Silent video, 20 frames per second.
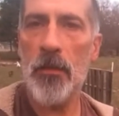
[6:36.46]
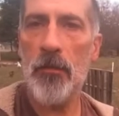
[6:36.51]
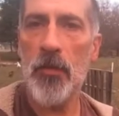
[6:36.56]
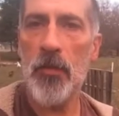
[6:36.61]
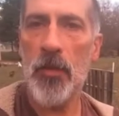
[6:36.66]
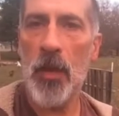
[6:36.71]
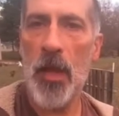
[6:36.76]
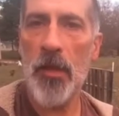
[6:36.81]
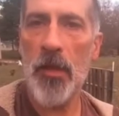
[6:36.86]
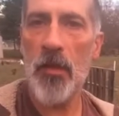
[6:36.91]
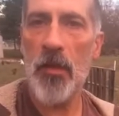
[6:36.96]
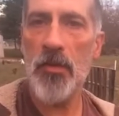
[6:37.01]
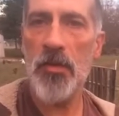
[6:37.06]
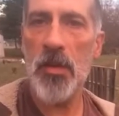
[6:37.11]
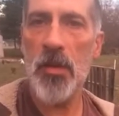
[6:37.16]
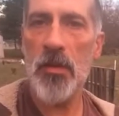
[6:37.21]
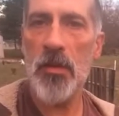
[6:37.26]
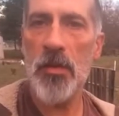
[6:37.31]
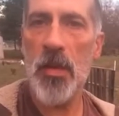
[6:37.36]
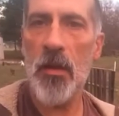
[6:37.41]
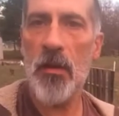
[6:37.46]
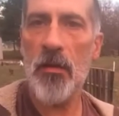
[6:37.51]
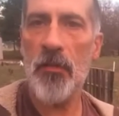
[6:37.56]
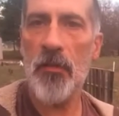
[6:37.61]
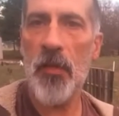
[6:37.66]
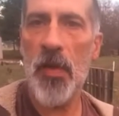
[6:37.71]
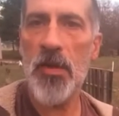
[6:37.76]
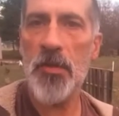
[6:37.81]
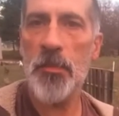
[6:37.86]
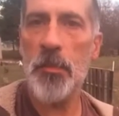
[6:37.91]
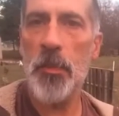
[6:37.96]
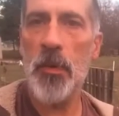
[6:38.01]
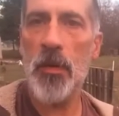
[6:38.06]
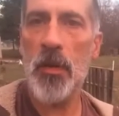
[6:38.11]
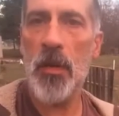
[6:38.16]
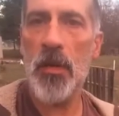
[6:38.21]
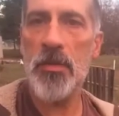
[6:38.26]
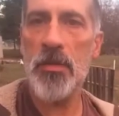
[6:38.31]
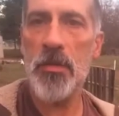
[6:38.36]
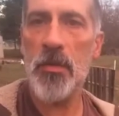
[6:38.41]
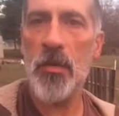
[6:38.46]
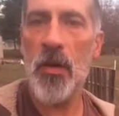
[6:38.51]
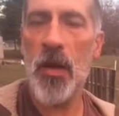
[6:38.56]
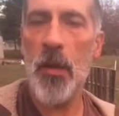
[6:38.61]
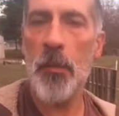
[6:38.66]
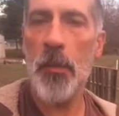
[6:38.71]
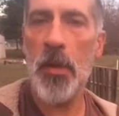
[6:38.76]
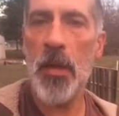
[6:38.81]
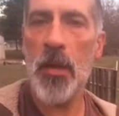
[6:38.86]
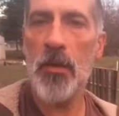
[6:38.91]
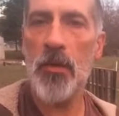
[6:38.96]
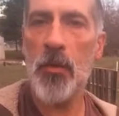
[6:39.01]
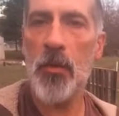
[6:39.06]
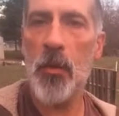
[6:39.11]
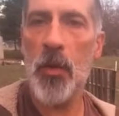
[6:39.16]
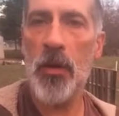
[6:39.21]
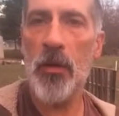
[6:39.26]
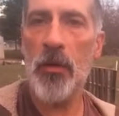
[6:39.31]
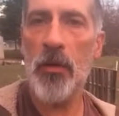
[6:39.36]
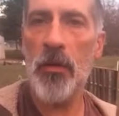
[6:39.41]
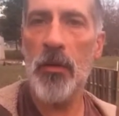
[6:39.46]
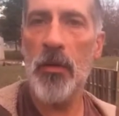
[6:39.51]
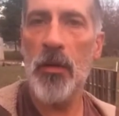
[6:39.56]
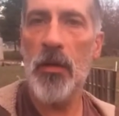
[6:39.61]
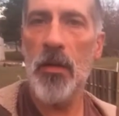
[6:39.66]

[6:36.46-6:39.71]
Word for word: If you like, you can see us here, Facebook, Instagram, and Twitter.